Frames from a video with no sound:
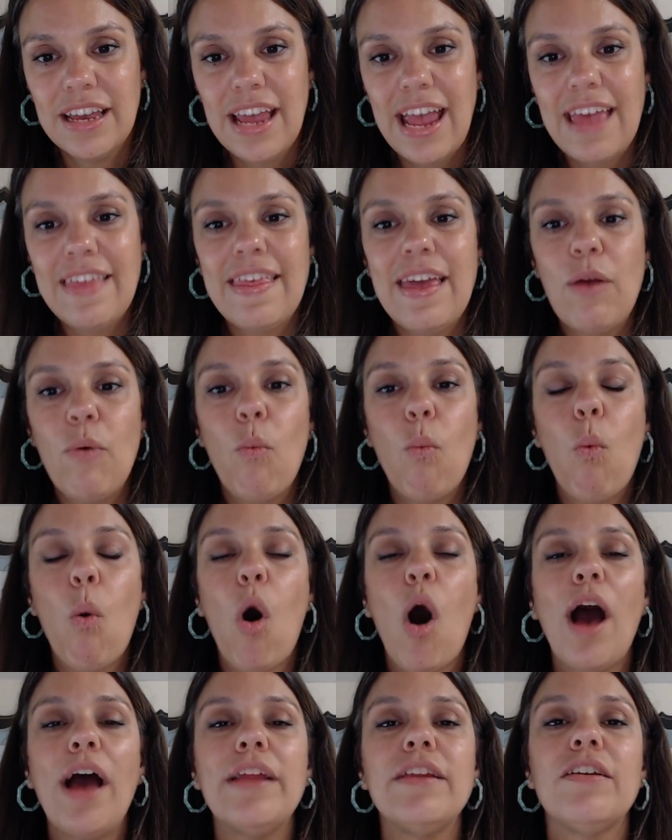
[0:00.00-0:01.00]
And they
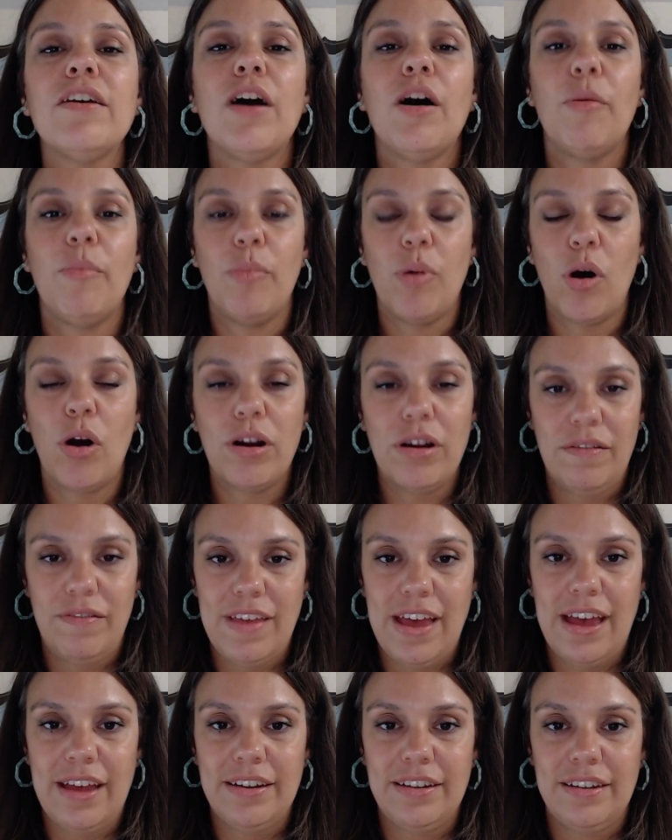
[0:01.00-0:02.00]
want part of
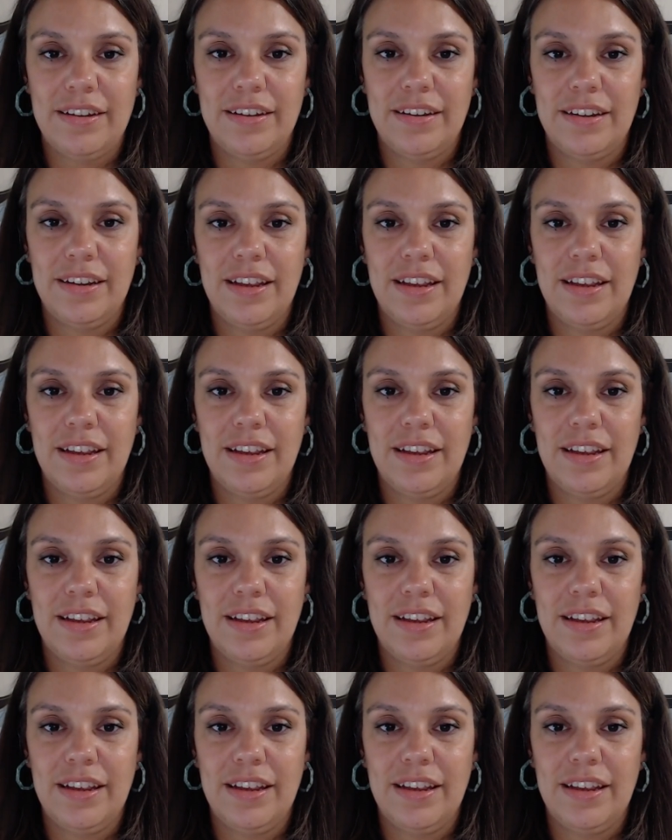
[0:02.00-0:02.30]
that.